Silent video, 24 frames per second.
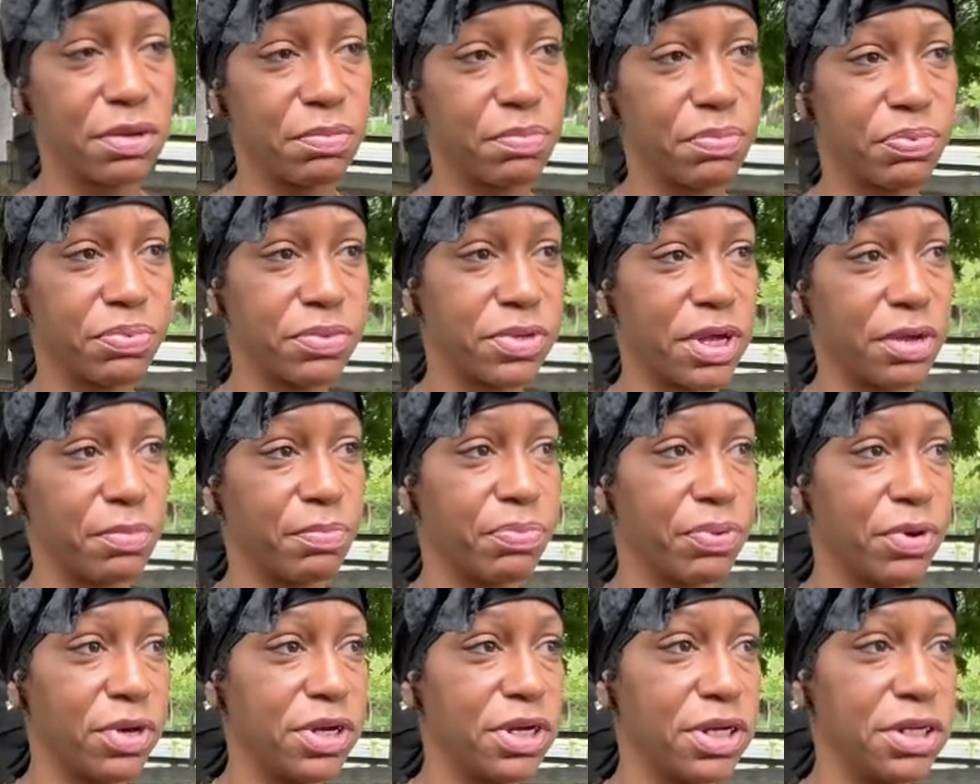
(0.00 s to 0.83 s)

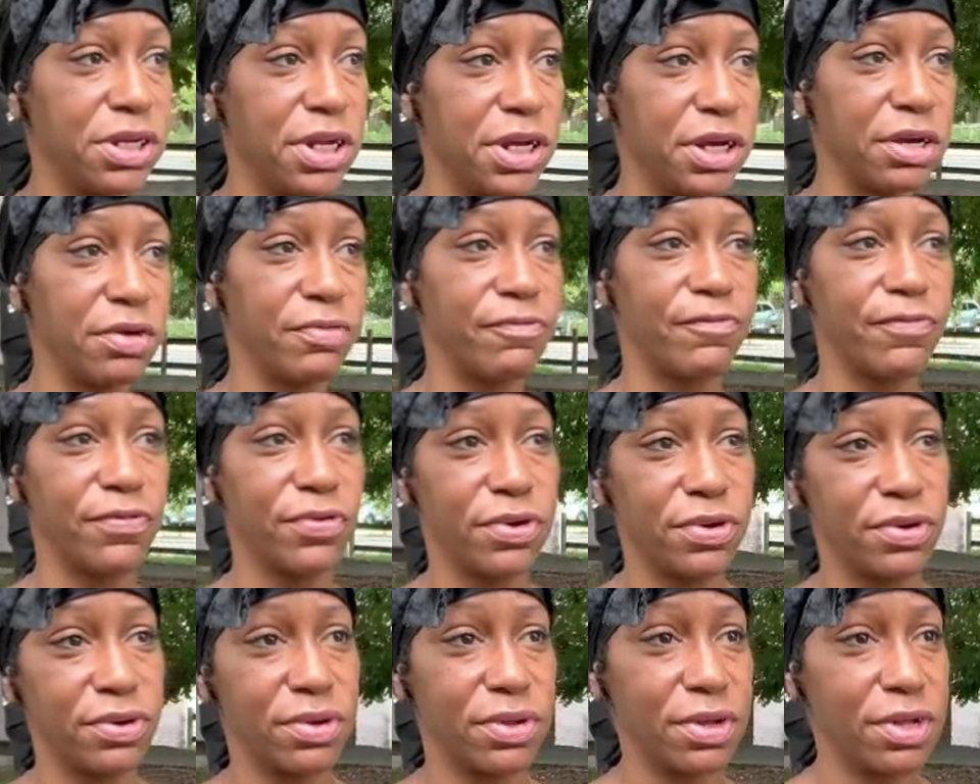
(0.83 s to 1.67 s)
put it there
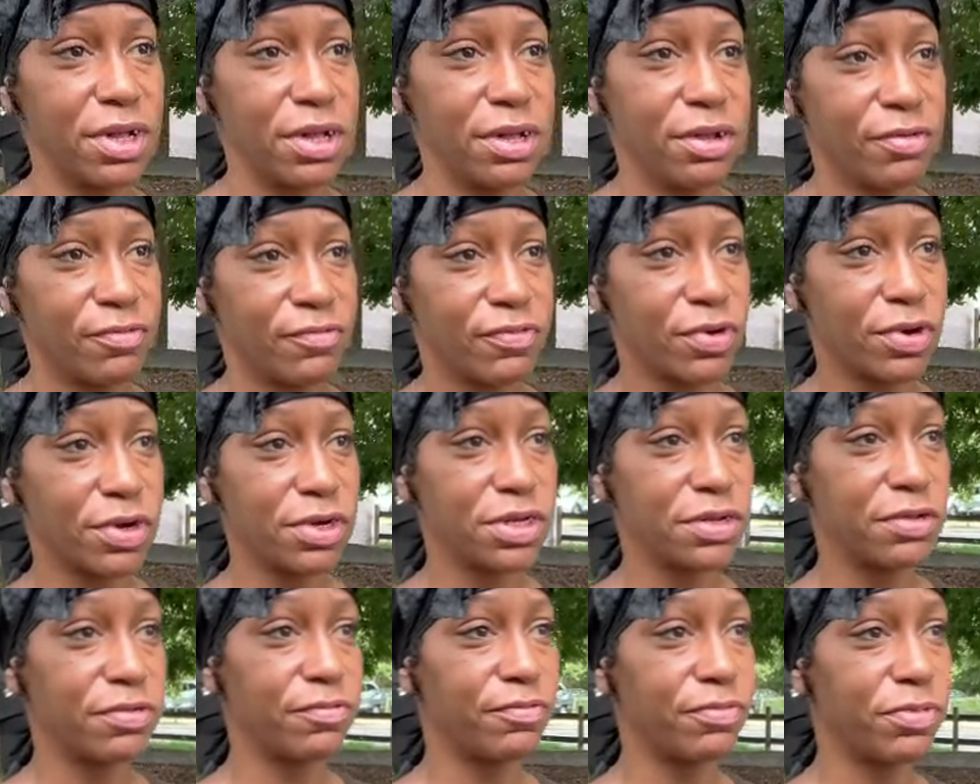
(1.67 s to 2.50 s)
for
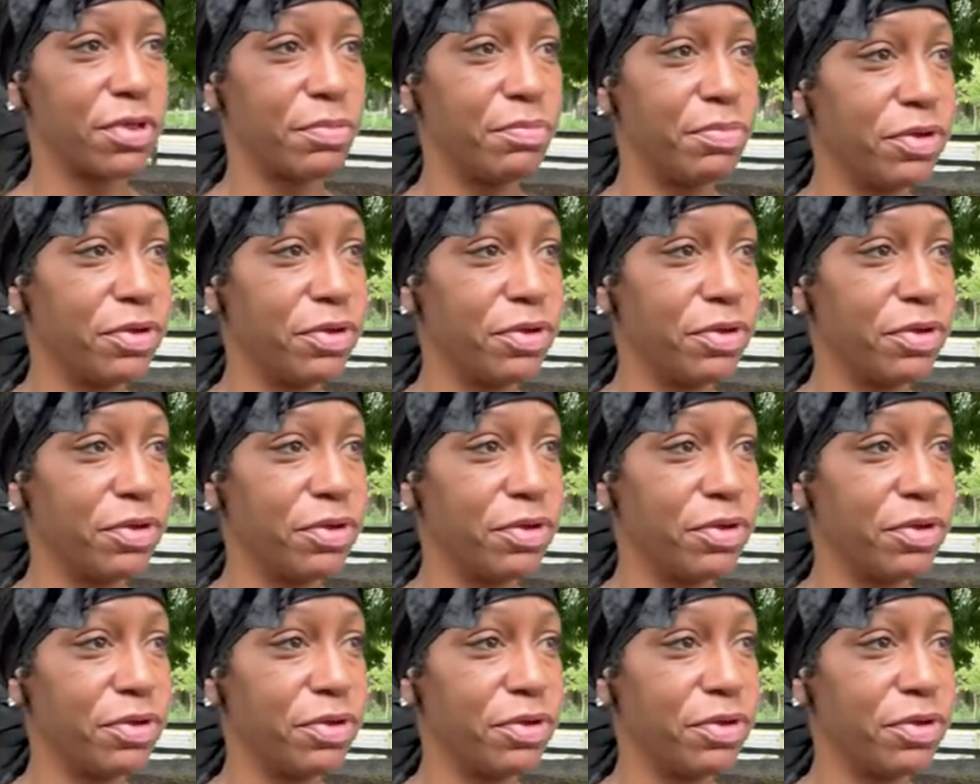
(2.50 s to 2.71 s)
to